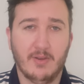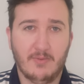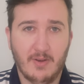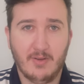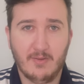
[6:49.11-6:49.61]
It's
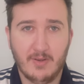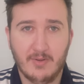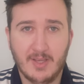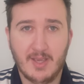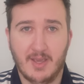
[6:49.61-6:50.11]
very,
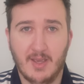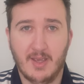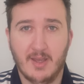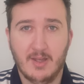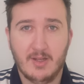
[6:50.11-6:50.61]
very
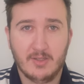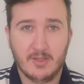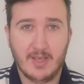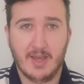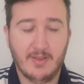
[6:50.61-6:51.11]
key
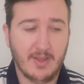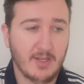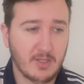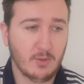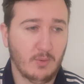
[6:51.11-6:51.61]
to get
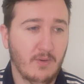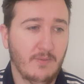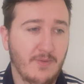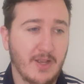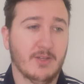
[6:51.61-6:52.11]
these sort
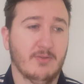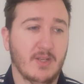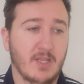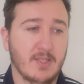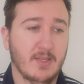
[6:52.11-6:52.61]
of
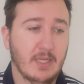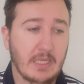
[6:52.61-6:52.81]
victories